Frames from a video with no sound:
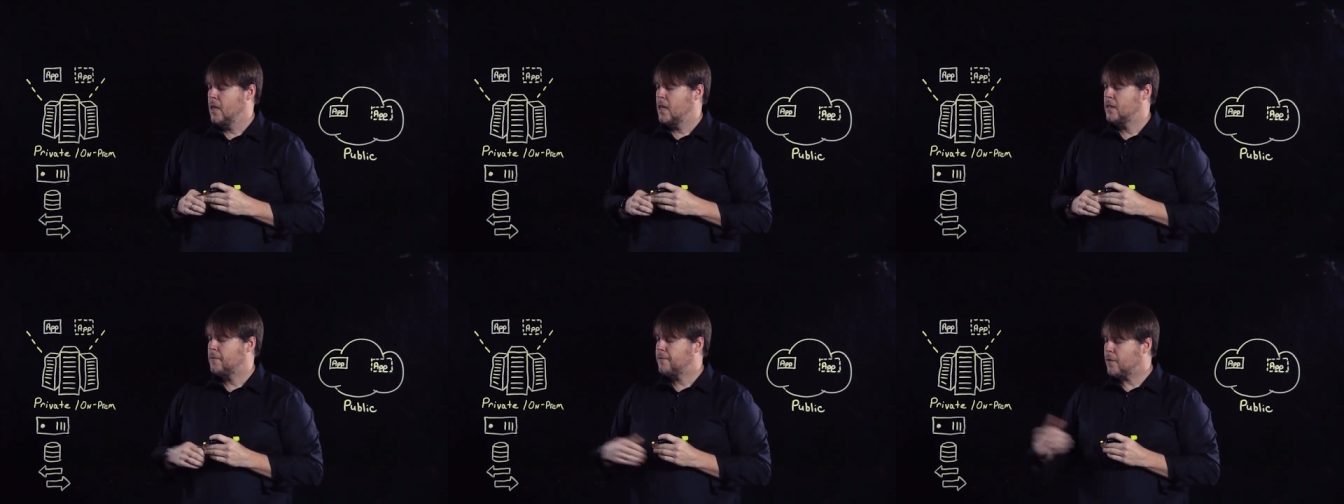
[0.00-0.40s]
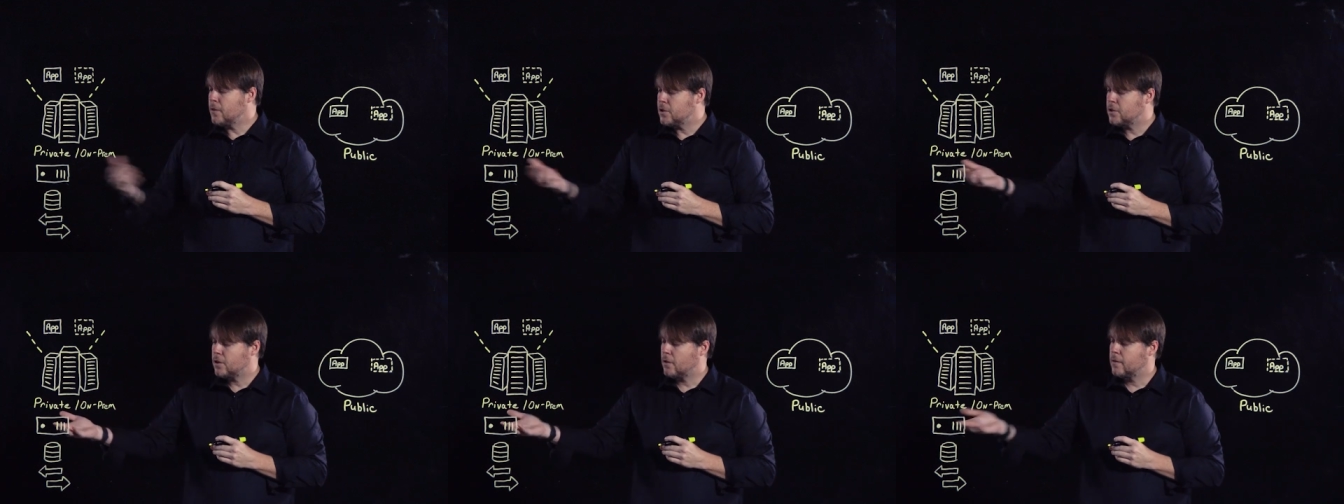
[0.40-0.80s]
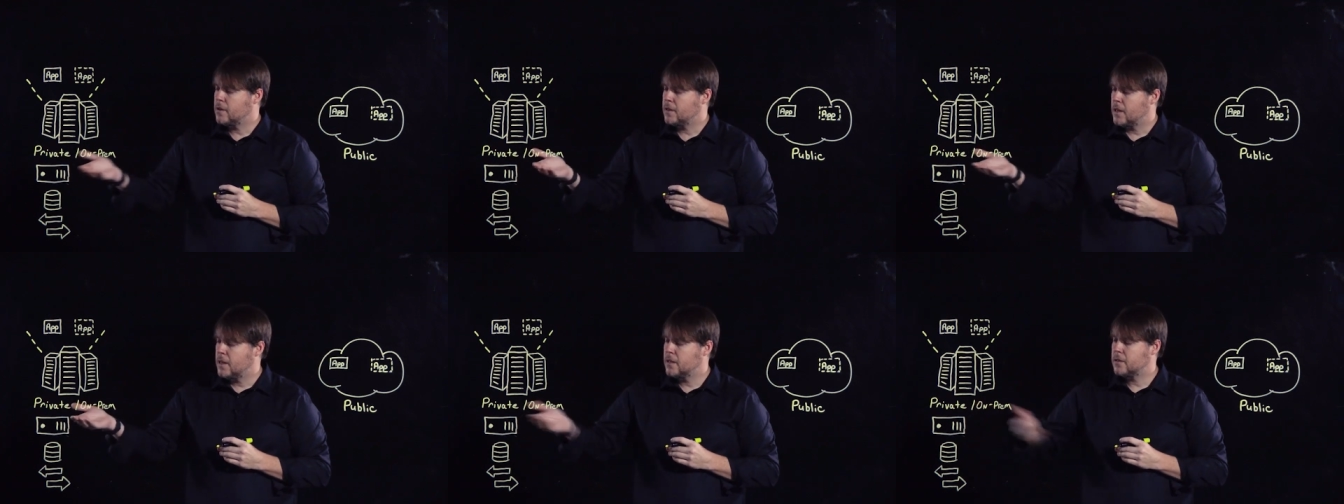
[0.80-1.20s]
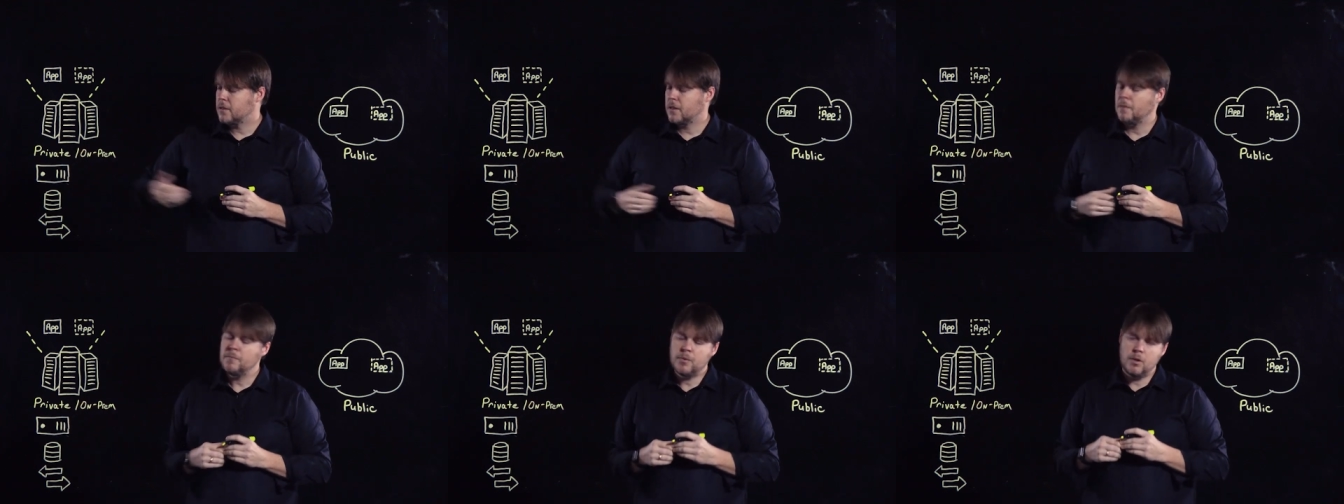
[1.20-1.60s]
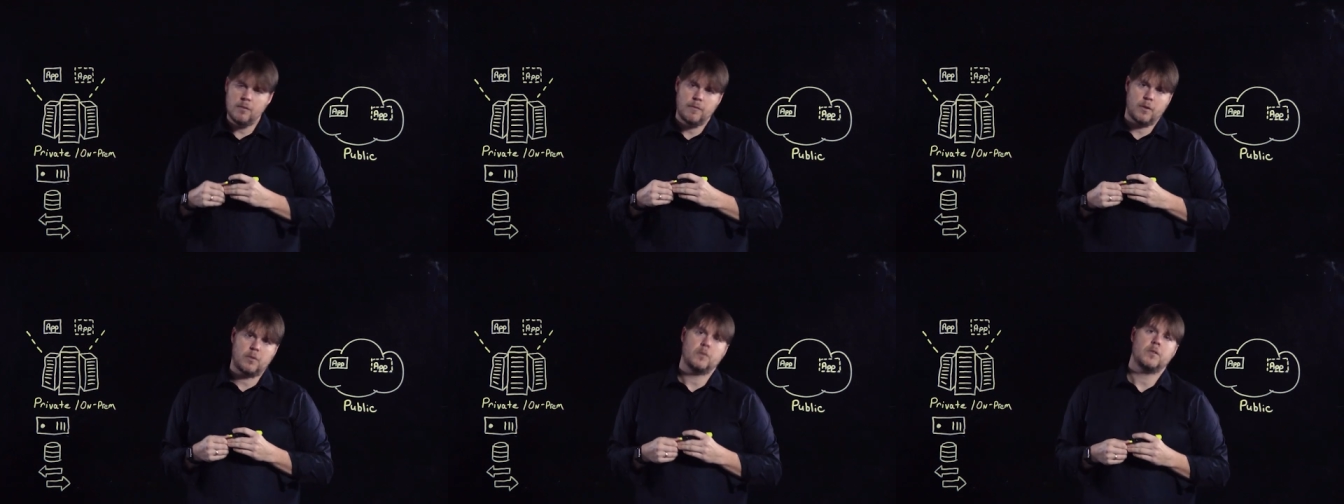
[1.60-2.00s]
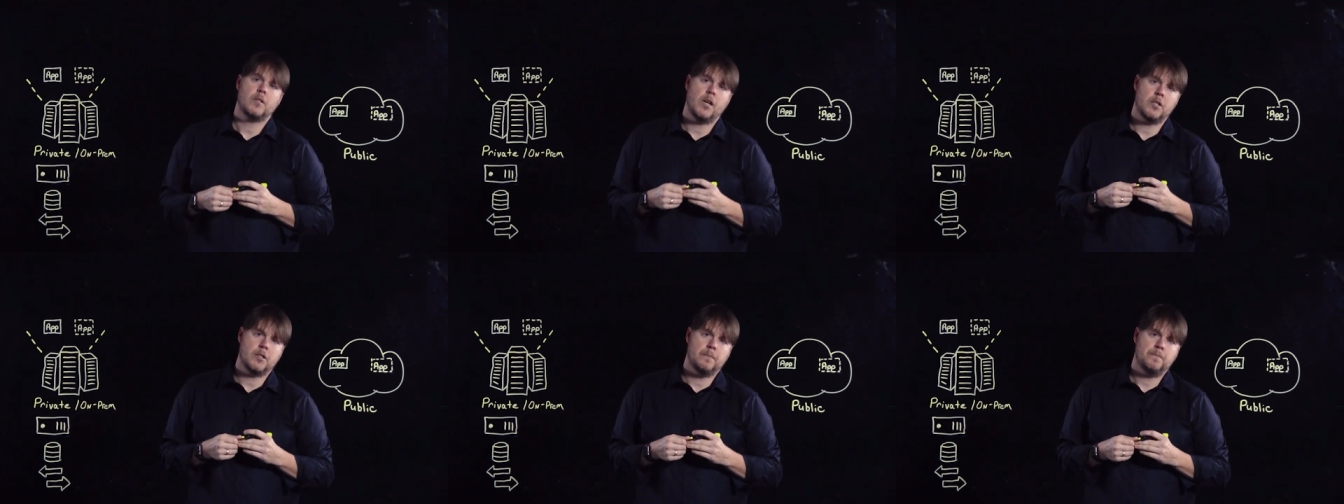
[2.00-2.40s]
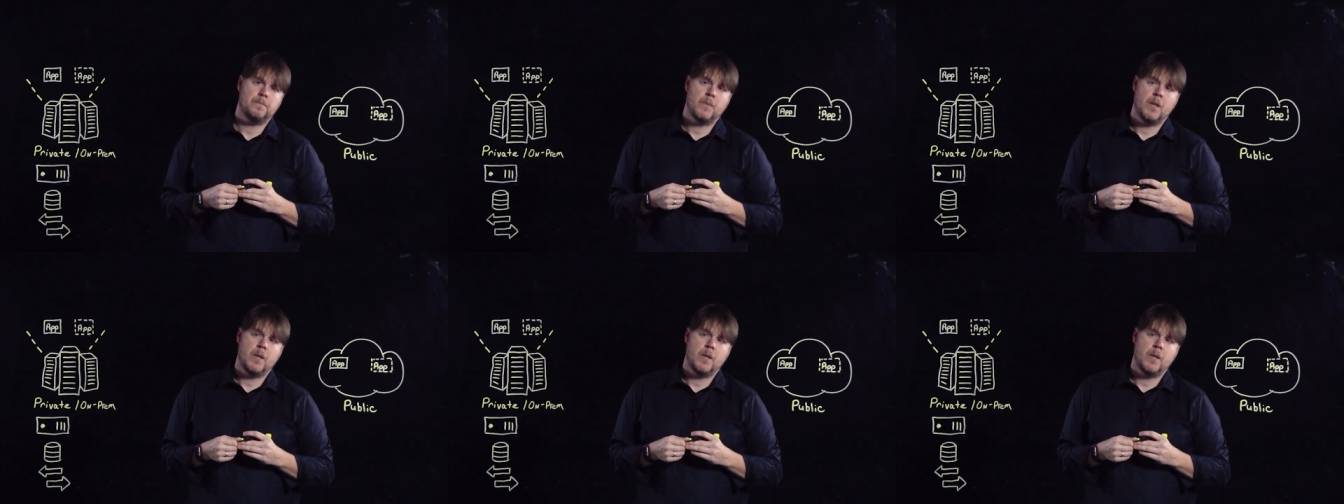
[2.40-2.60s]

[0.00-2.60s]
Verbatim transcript: And the first service is compute virtualization.